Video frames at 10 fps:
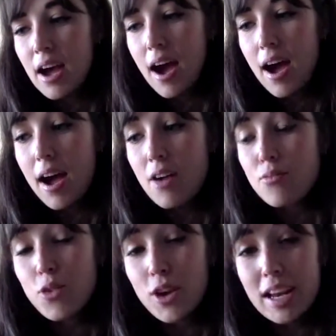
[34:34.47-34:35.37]
a
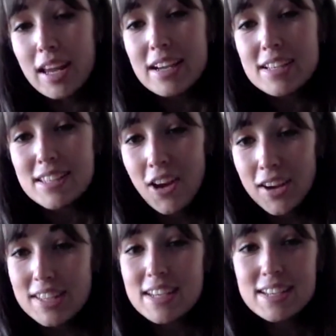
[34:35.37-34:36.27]
really
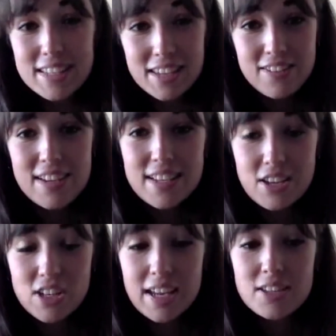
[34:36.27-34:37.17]
exciting series, actually.